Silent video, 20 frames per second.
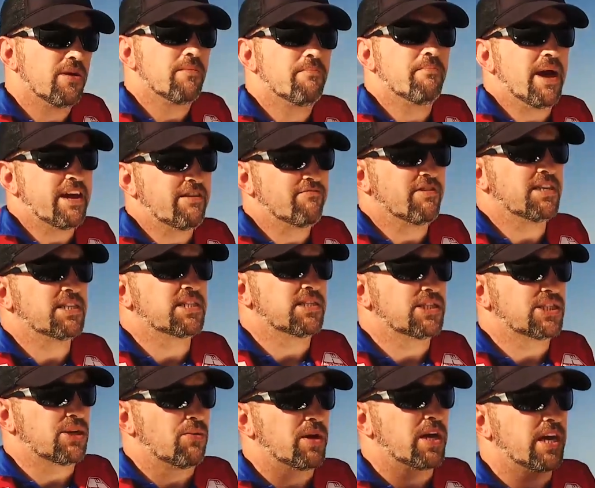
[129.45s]
Main reason is
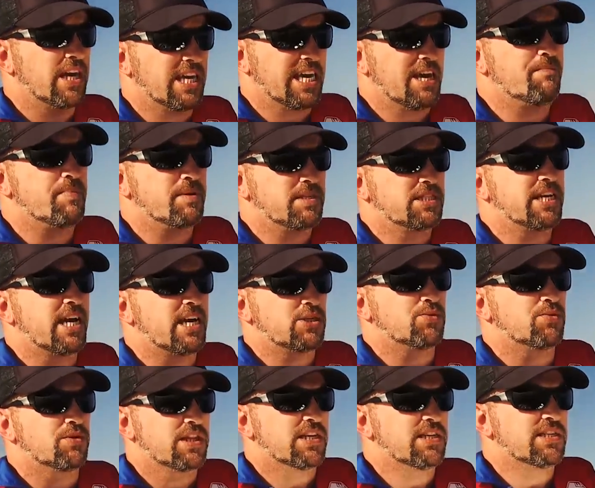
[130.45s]
so we can keep in touch
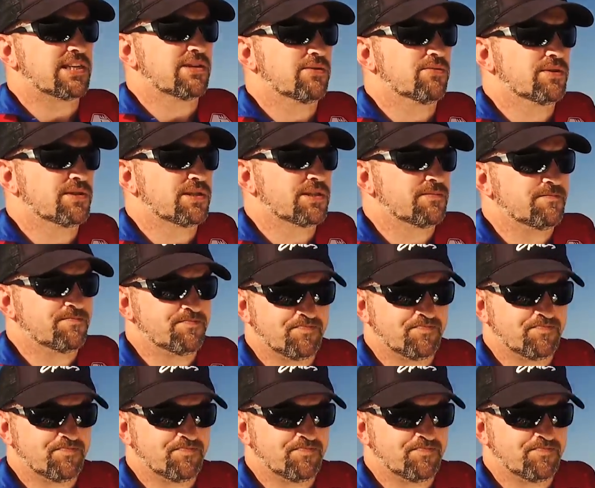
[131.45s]
with these lures.